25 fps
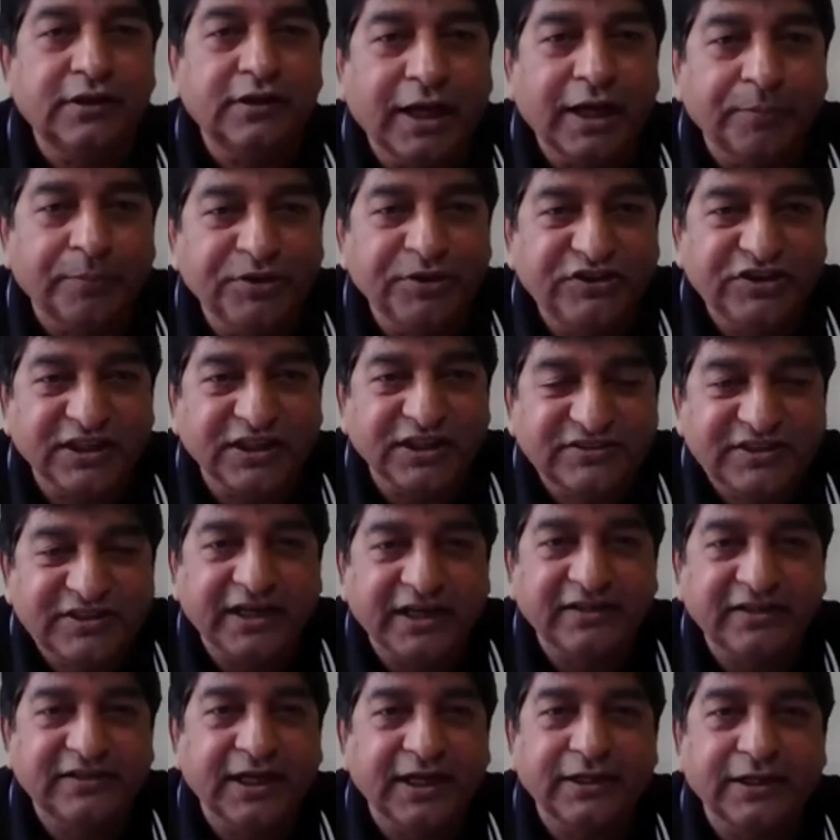Abhishek
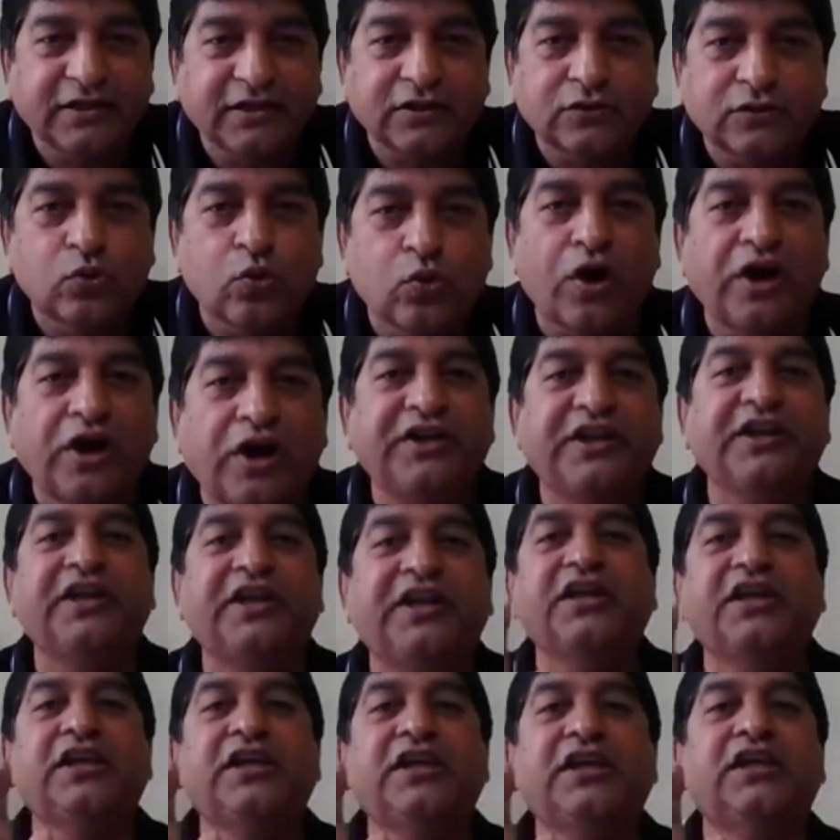said, that
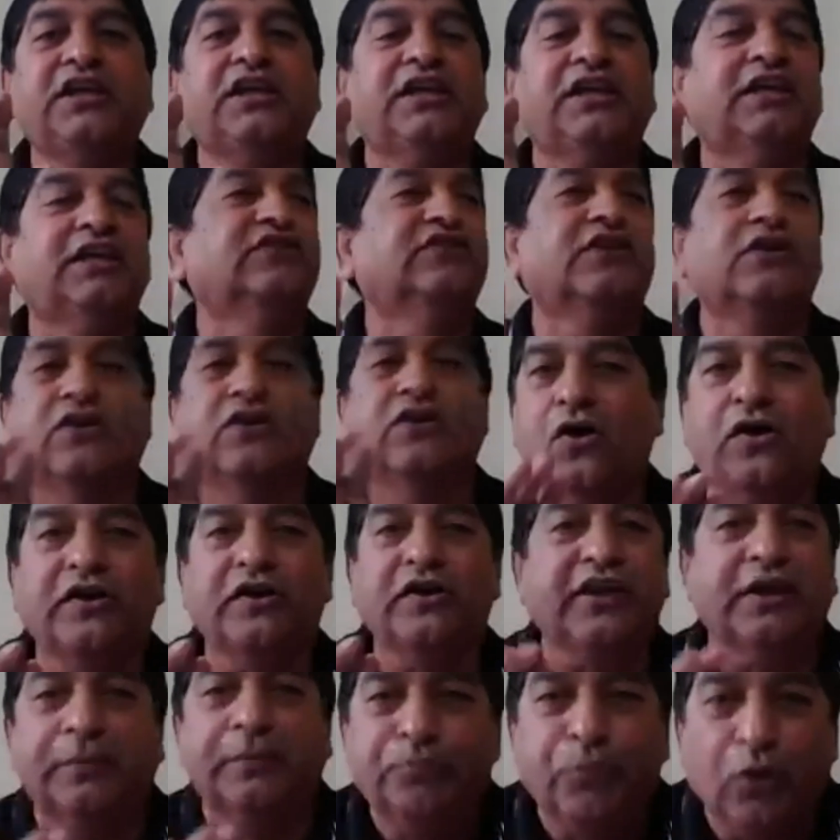quantity is
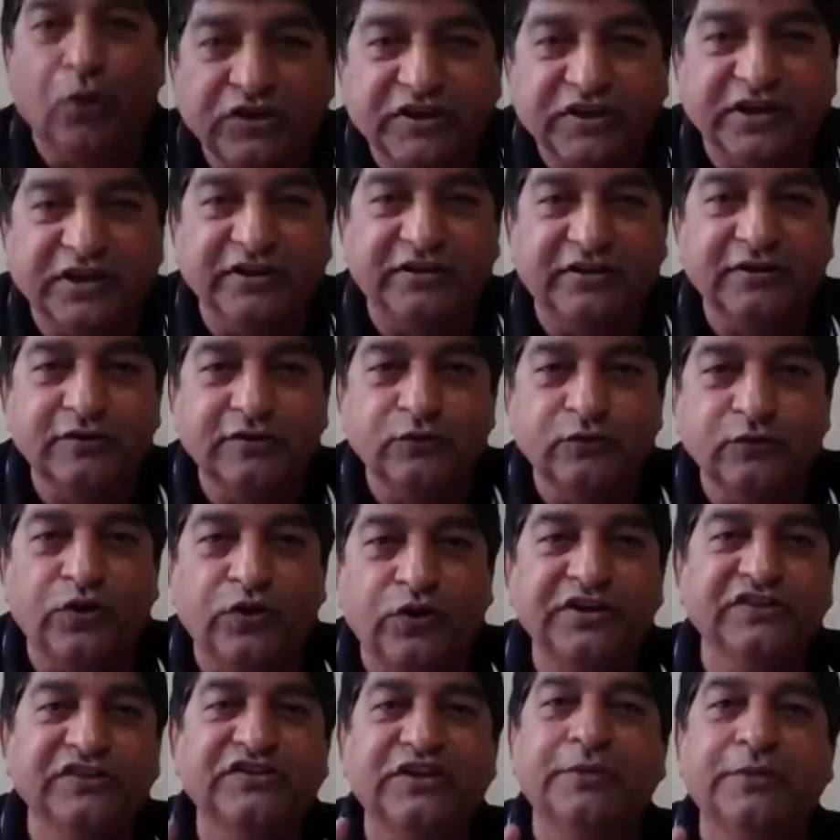not important.
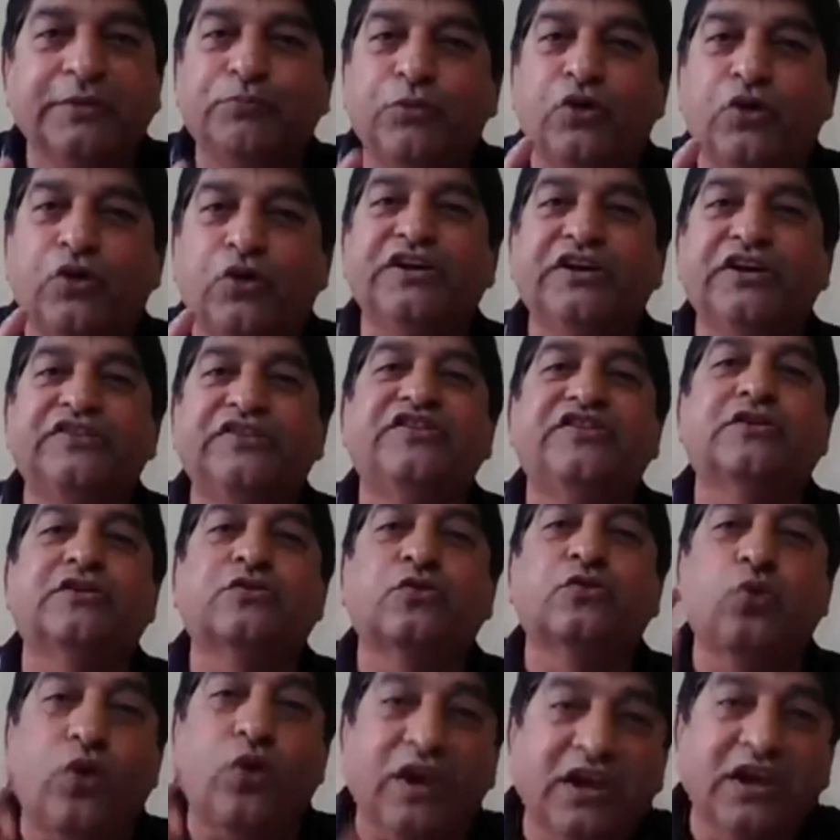What is important is the
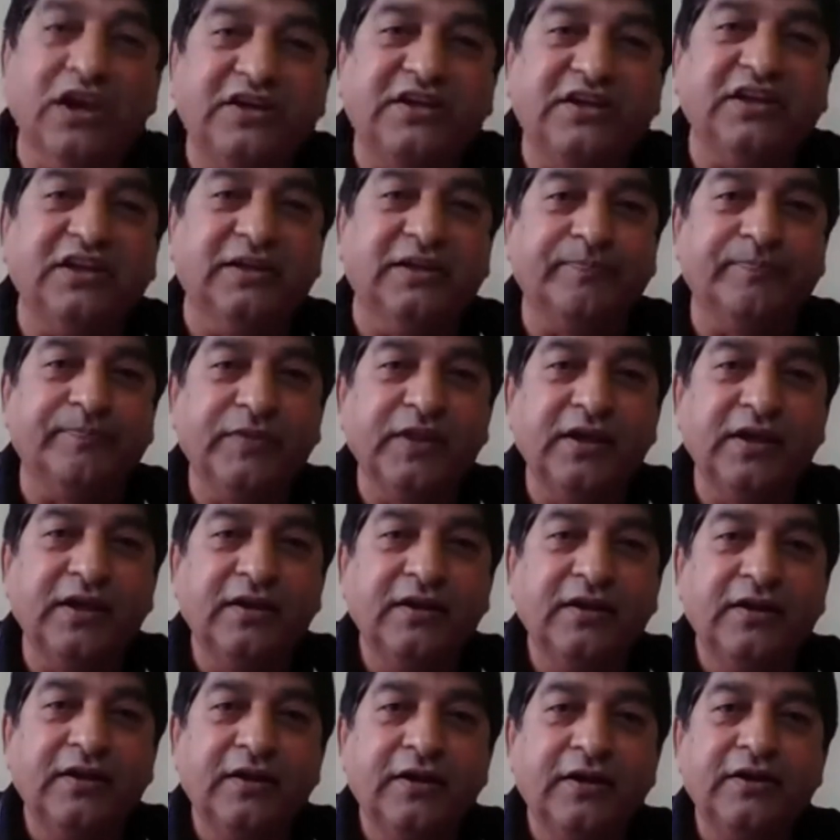quality.
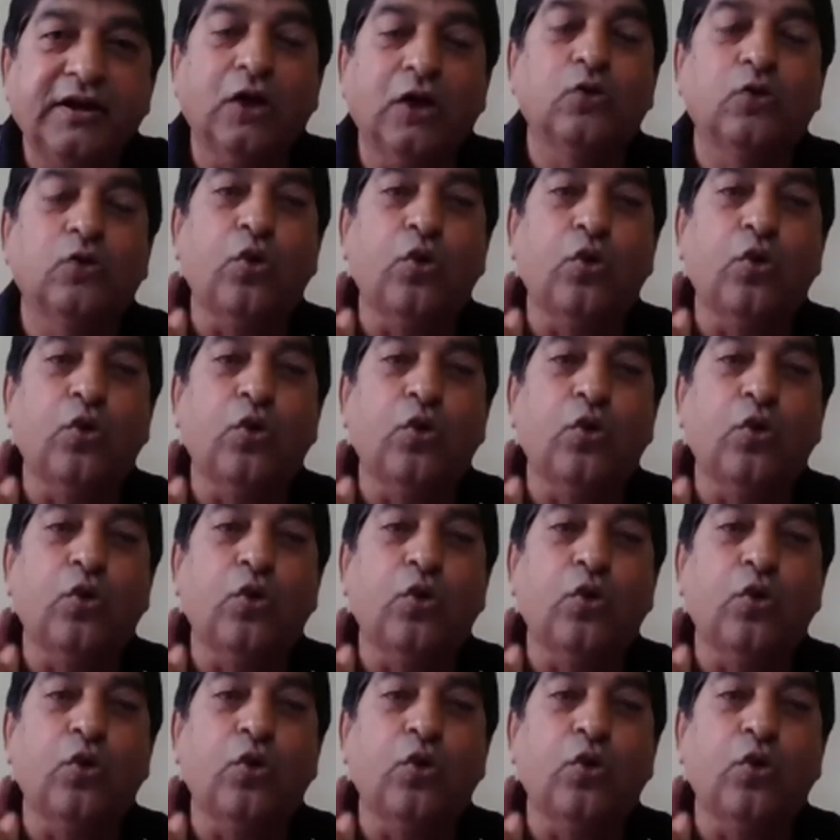Now,